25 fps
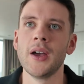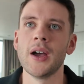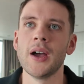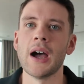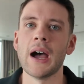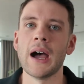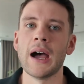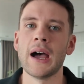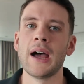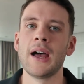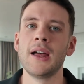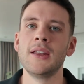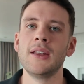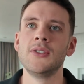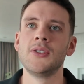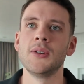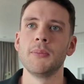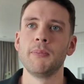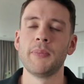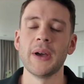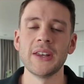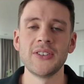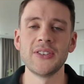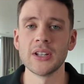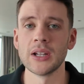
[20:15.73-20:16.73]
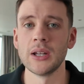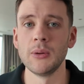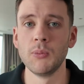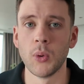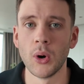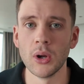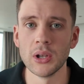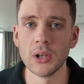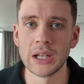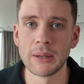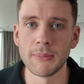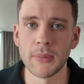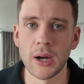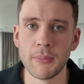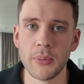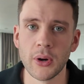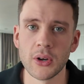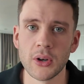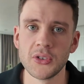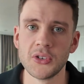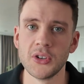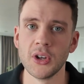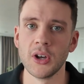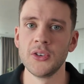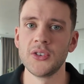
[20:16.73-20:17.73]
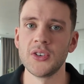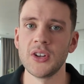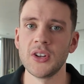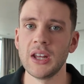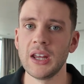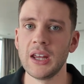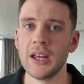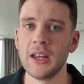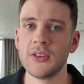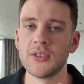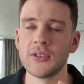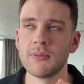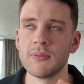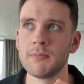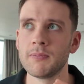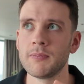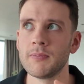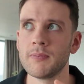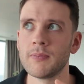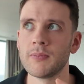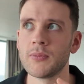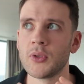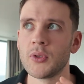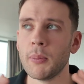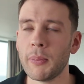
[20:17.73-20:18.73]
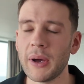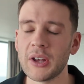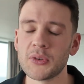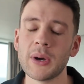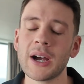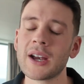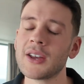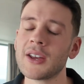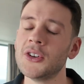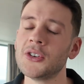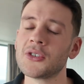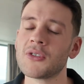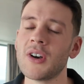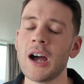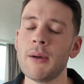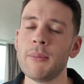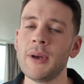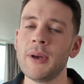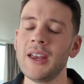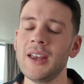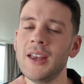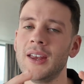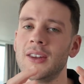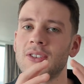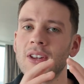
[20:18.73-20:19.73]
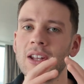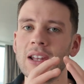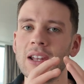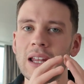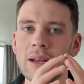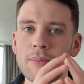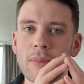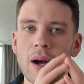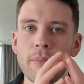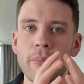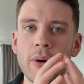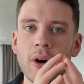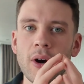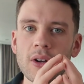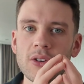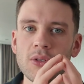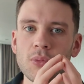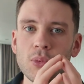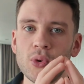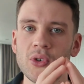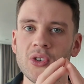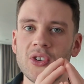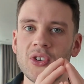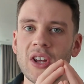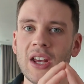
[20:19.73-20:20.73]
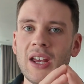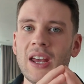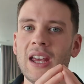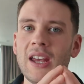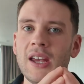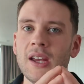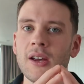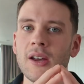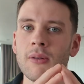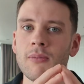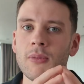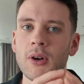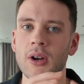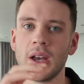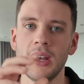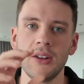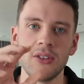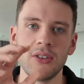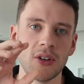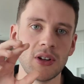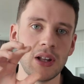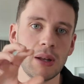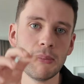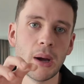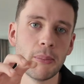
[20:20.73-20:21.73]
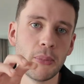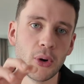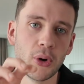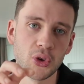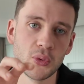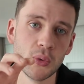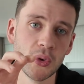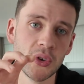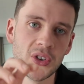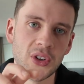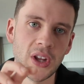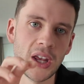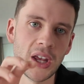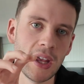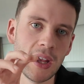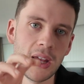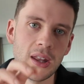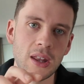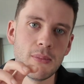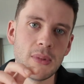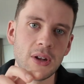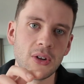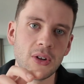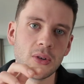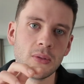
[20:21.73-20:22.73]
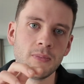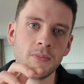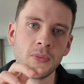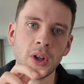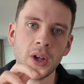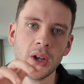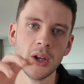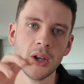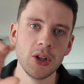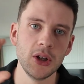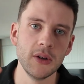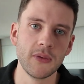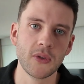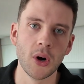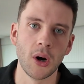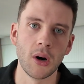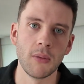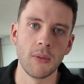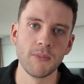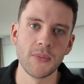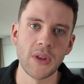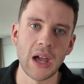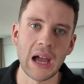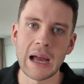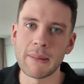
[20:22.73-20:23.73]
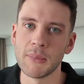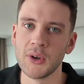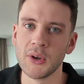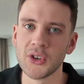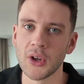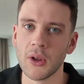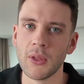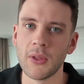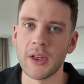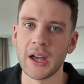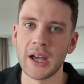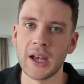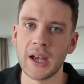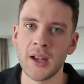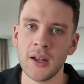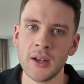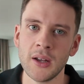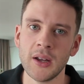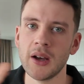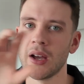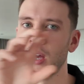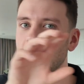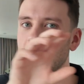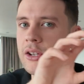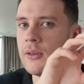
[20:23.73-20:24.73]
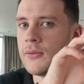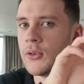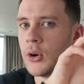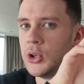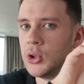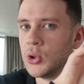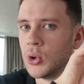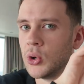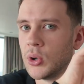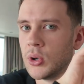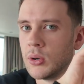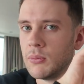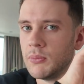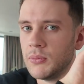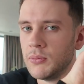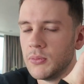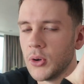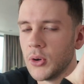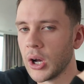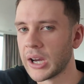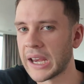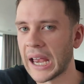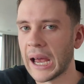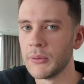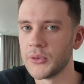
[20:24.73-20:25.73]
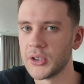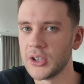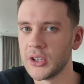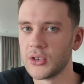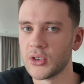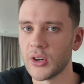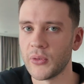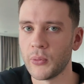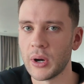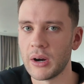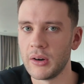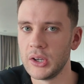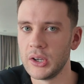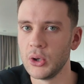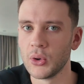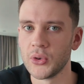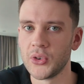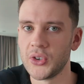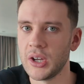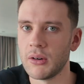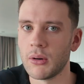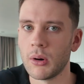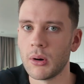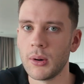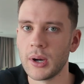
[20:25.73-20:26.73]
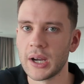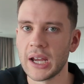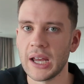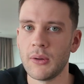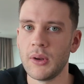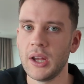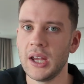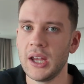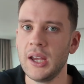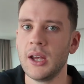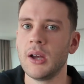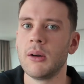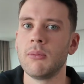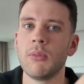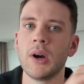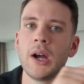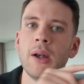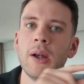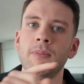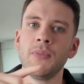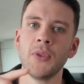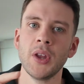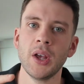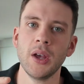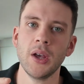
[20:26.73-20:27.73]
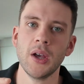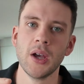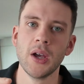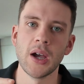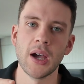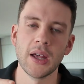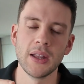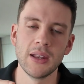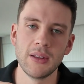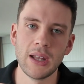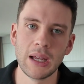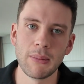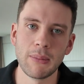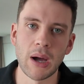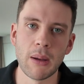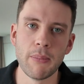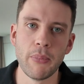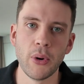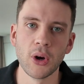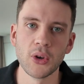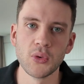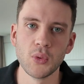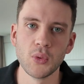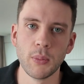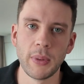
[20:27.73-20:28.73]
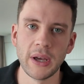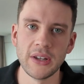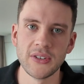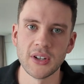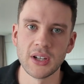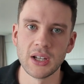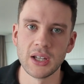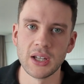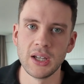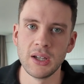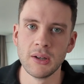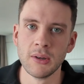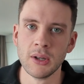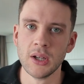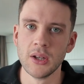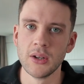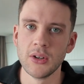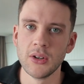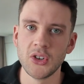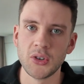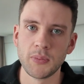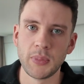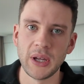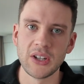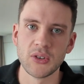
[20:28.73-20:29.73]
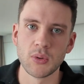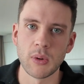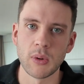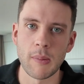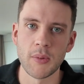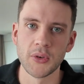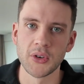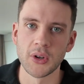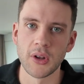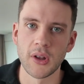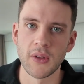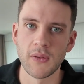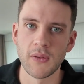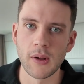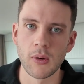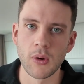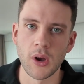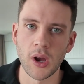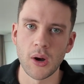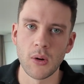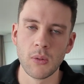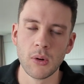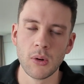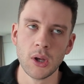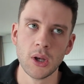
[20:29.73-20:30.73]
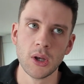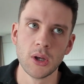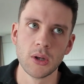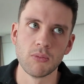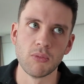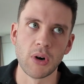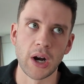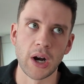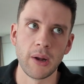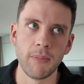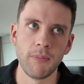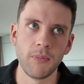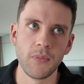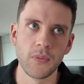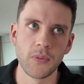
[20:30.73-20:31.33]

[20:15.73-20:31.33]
And basically what Link My Books does is, the best way I can describe it is Link My Books will sit here, okay? So Link My Books will sit in the middle. You've got Amazon there, and you've got your accounting software and your Zero account here, right? And Link My Books will basically speak to Amazon, and they'll go, right,